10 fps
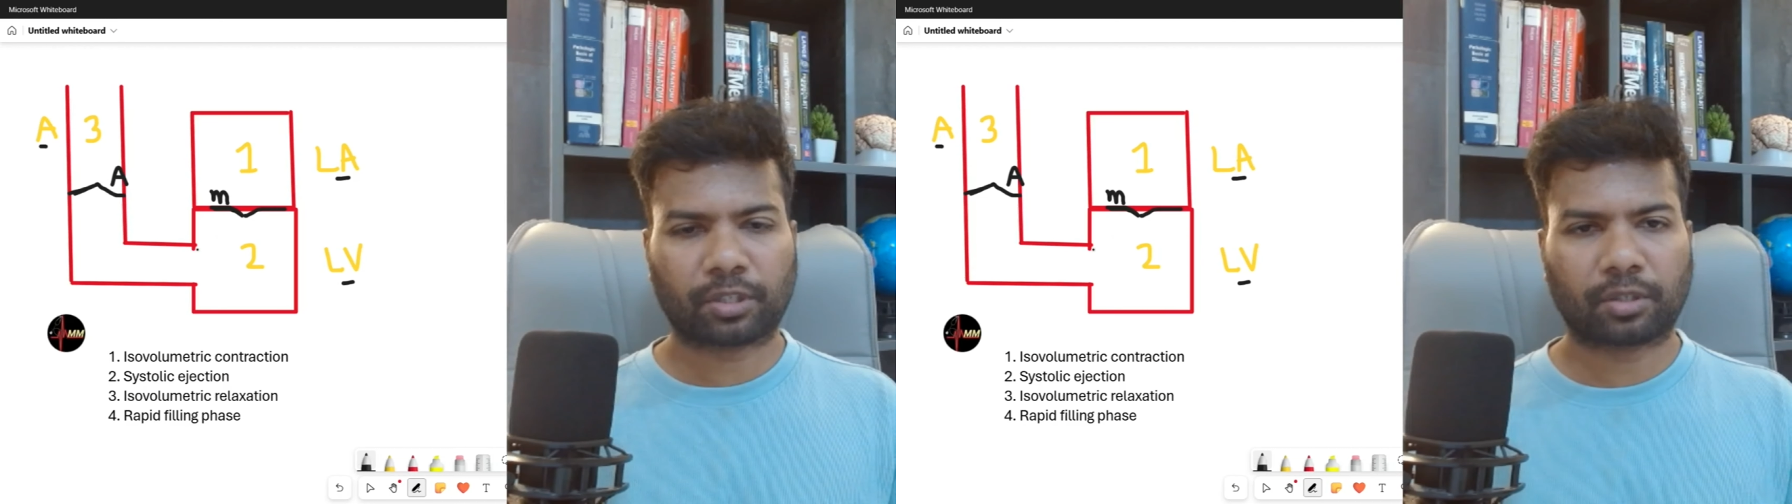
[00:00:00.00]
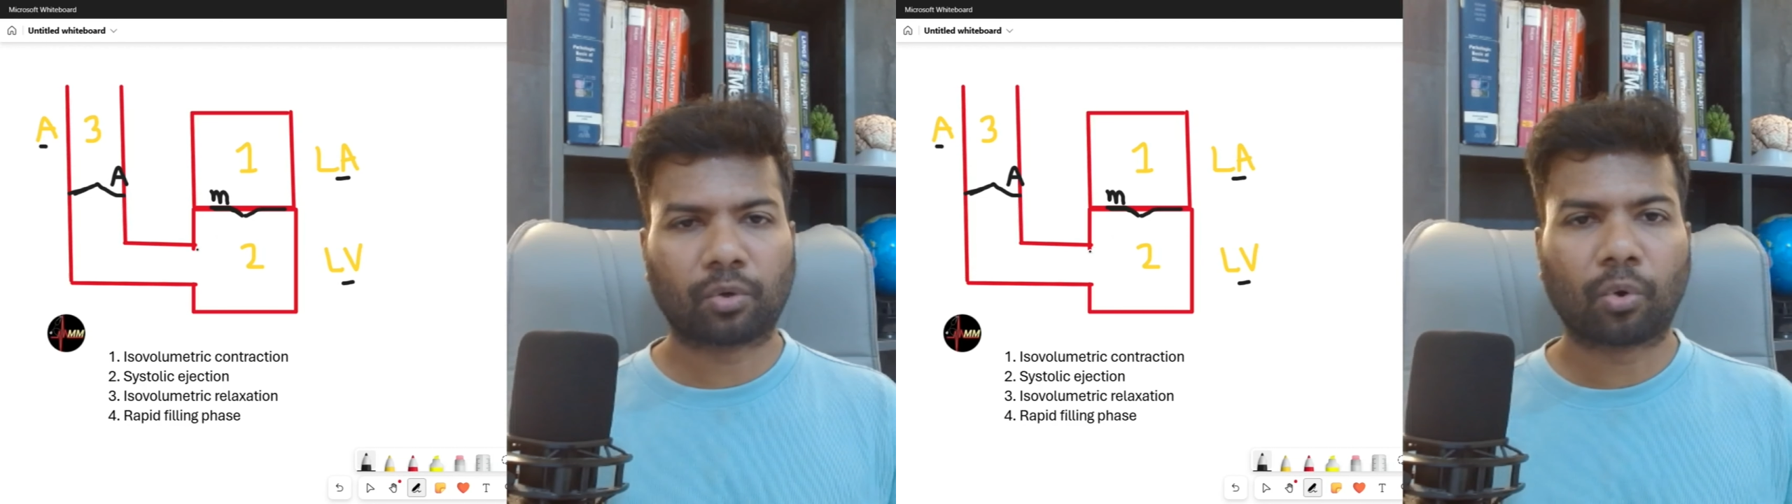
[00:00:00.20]

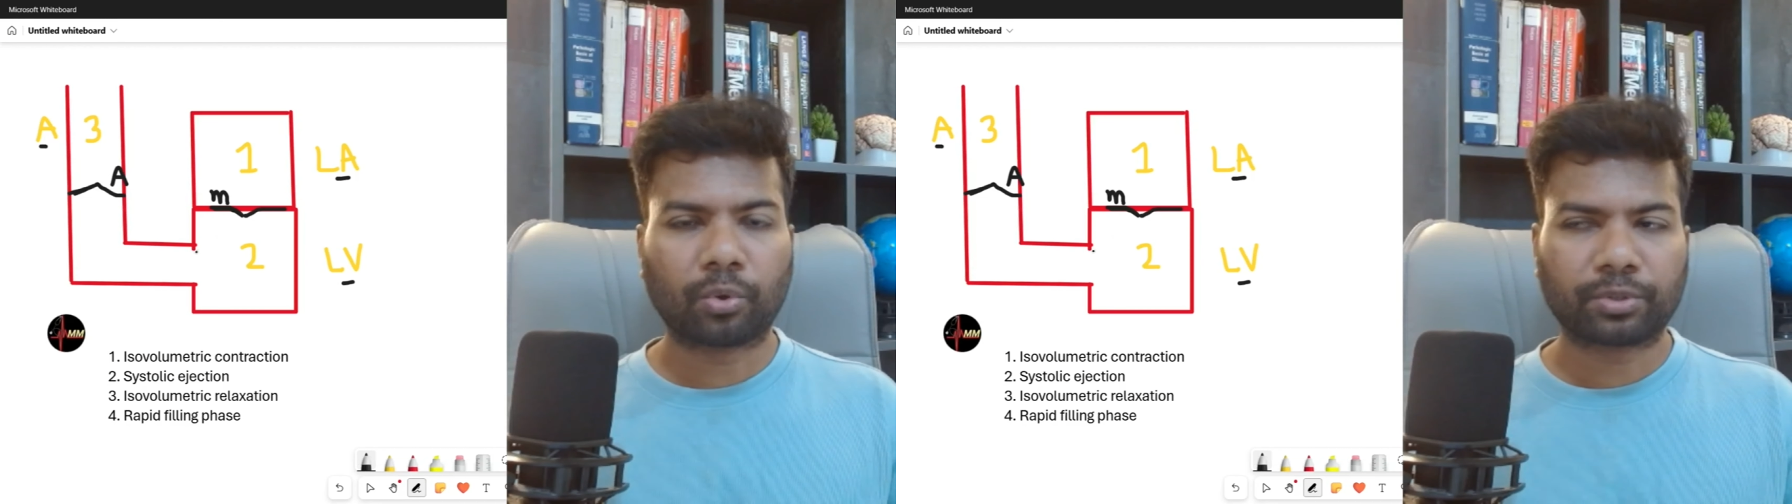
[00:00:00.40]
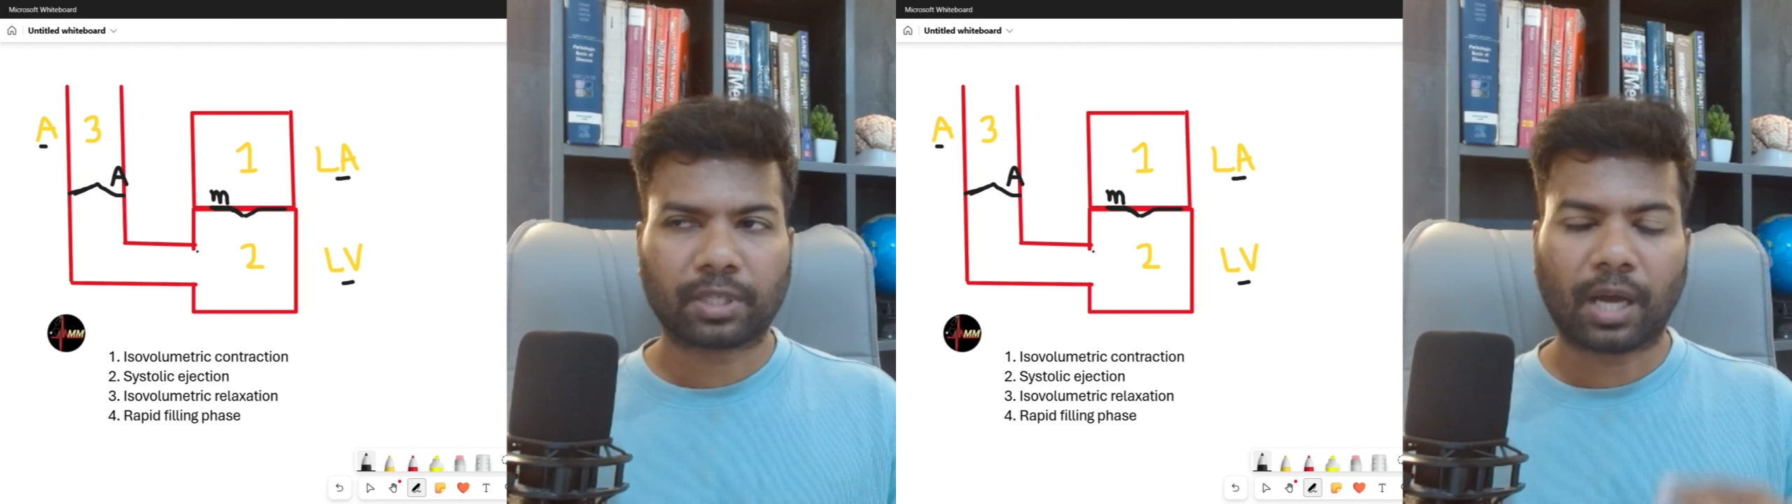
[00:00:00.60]

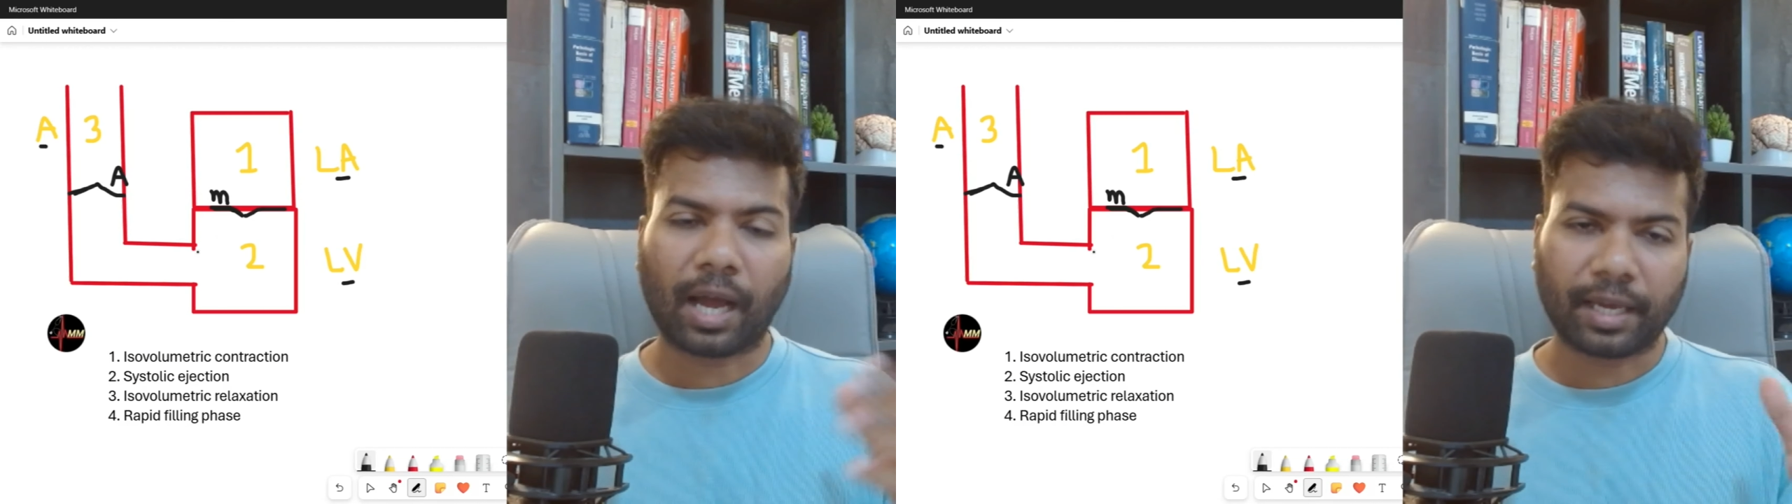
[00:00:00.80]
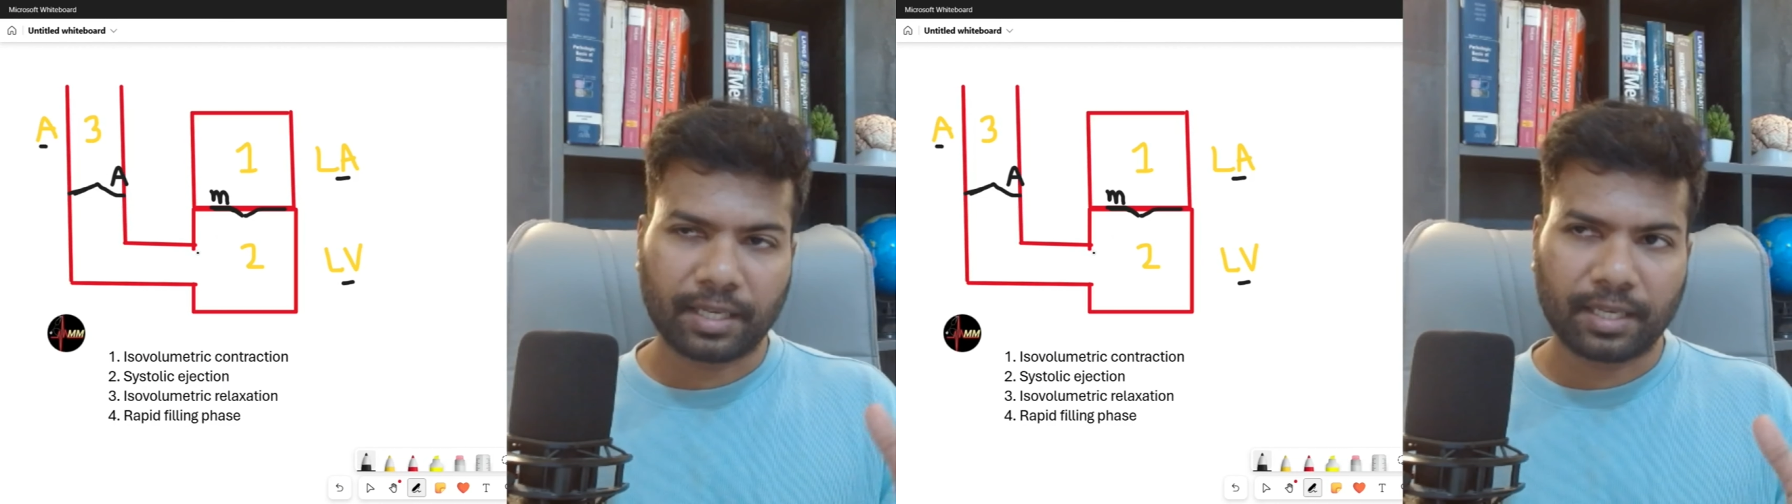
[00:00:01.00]
goes
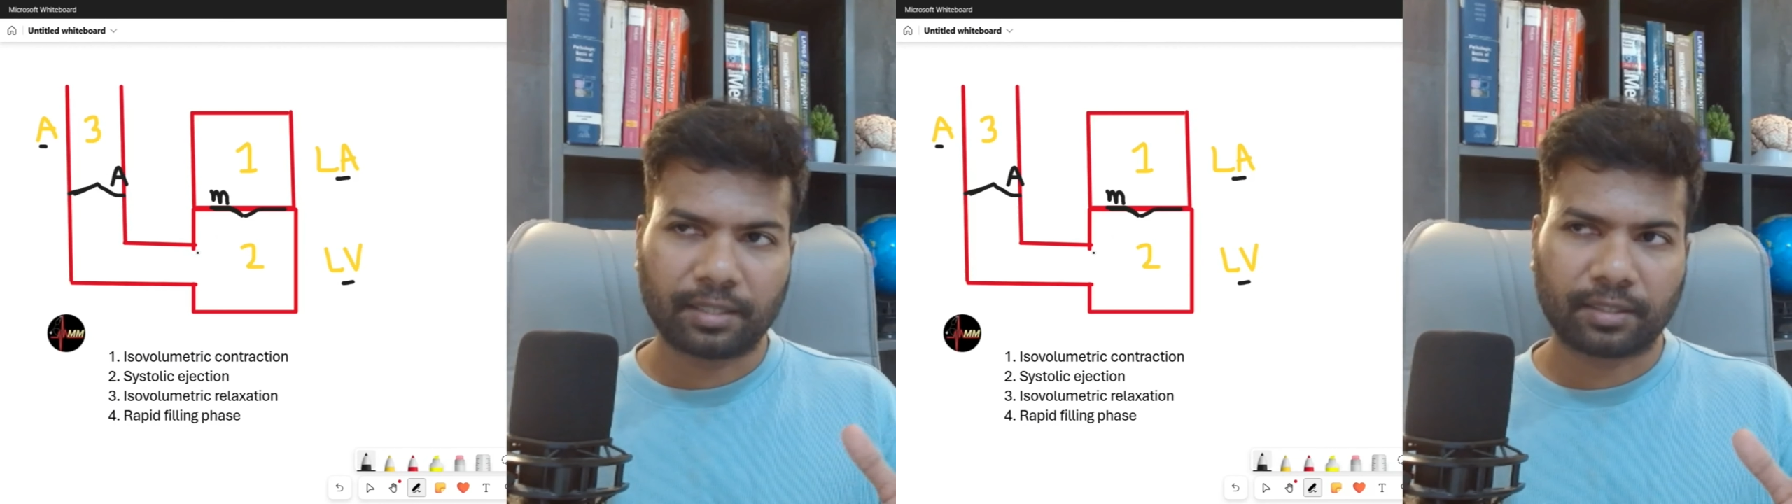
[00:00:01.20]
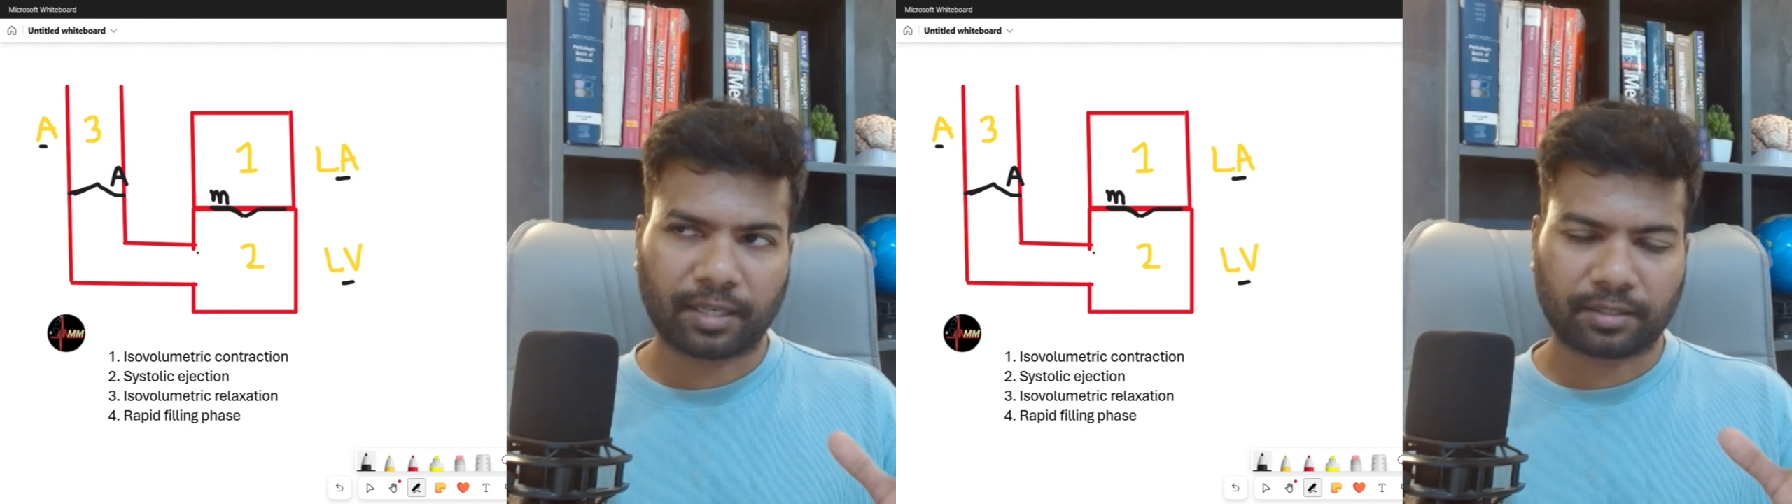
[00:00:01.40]
high
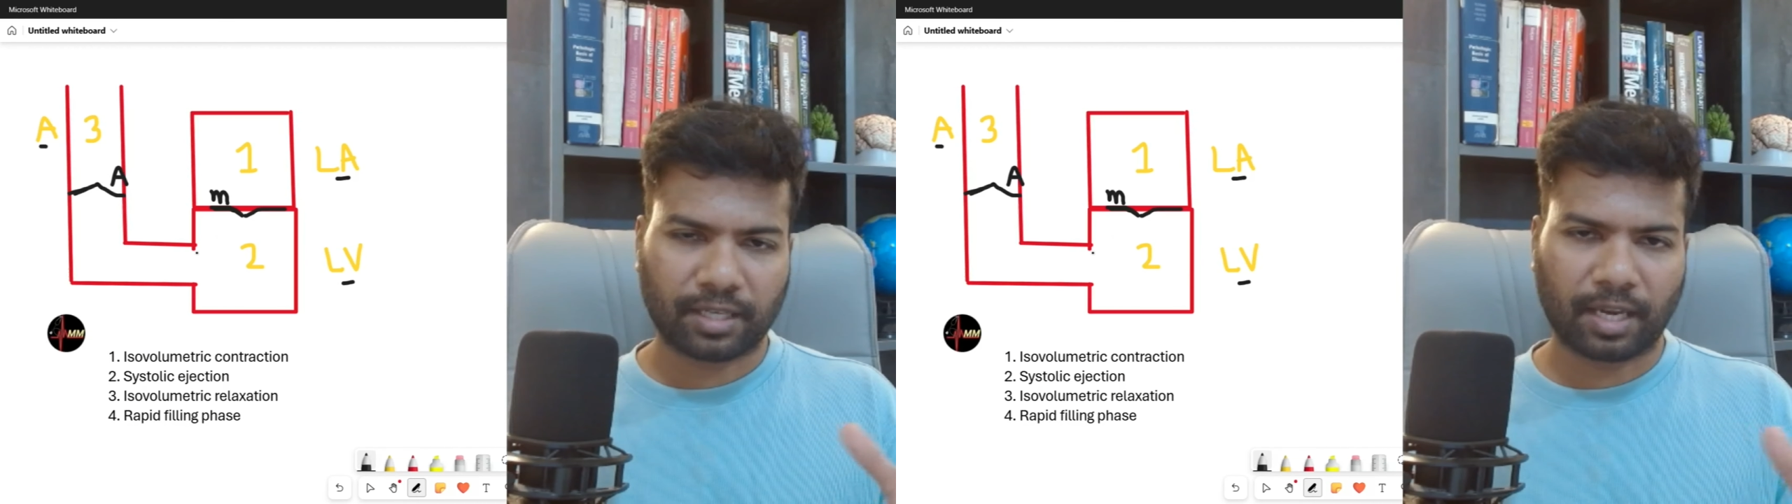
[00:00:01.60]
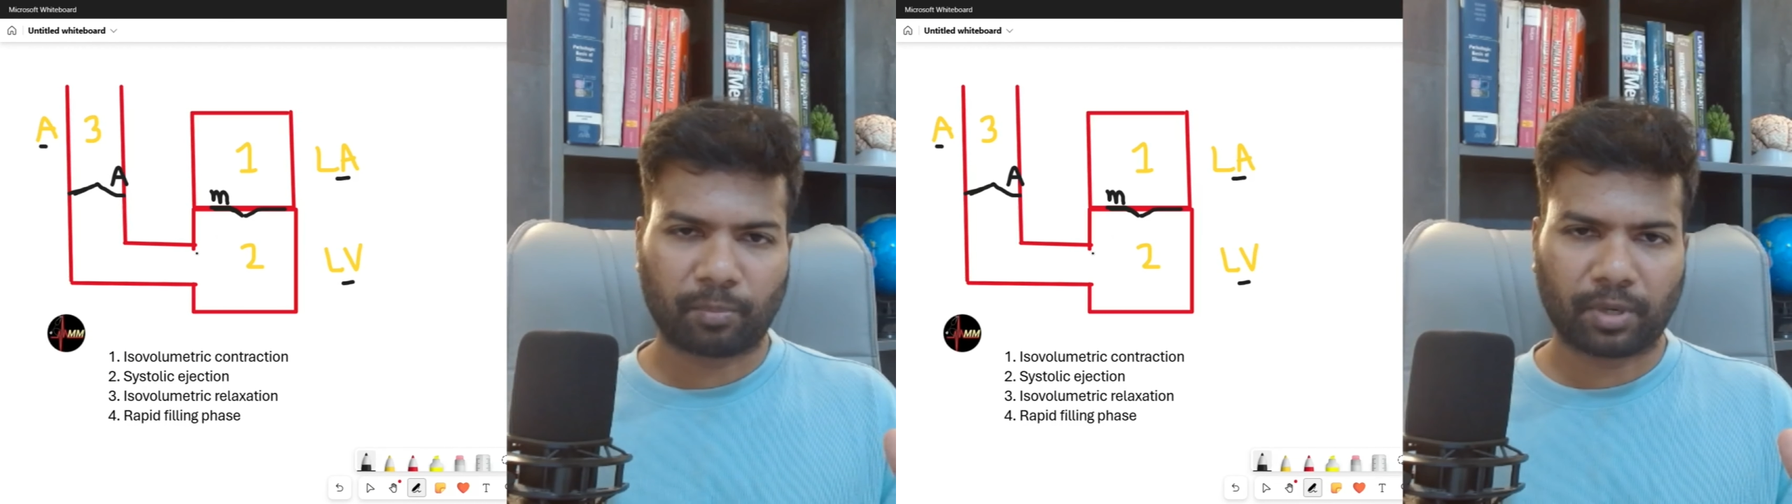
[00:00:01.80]
in that
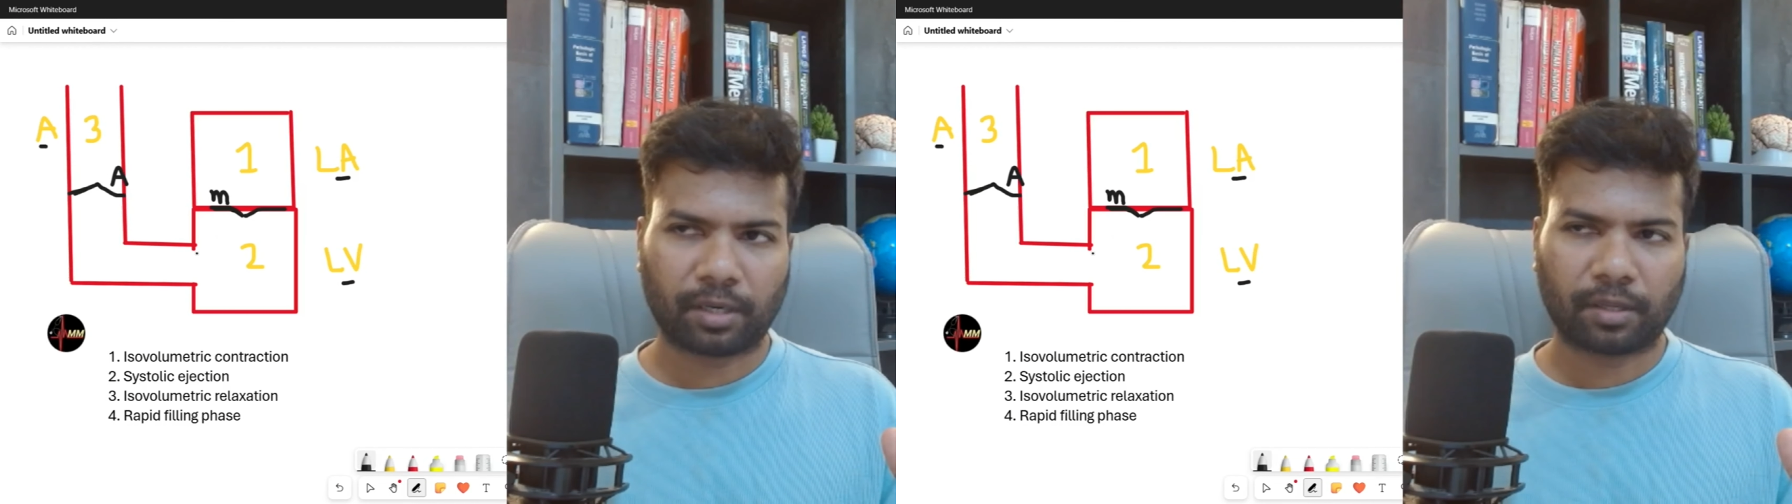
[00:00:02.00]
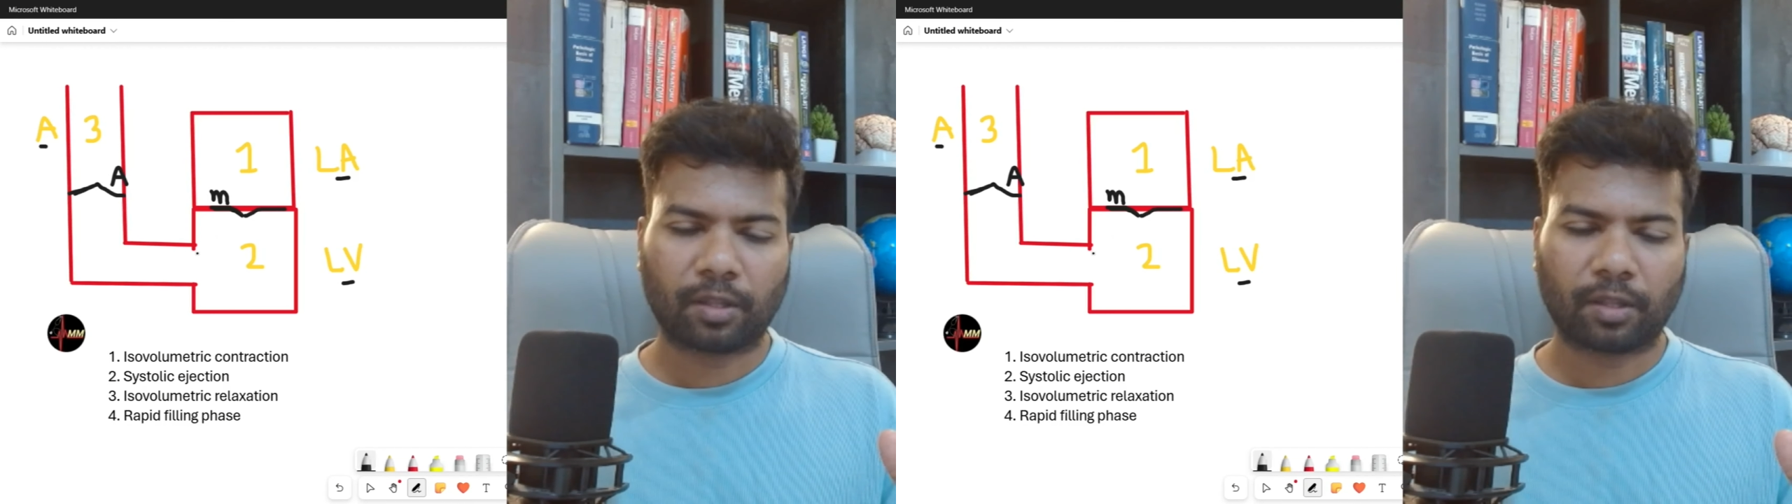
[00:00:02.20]
chamber,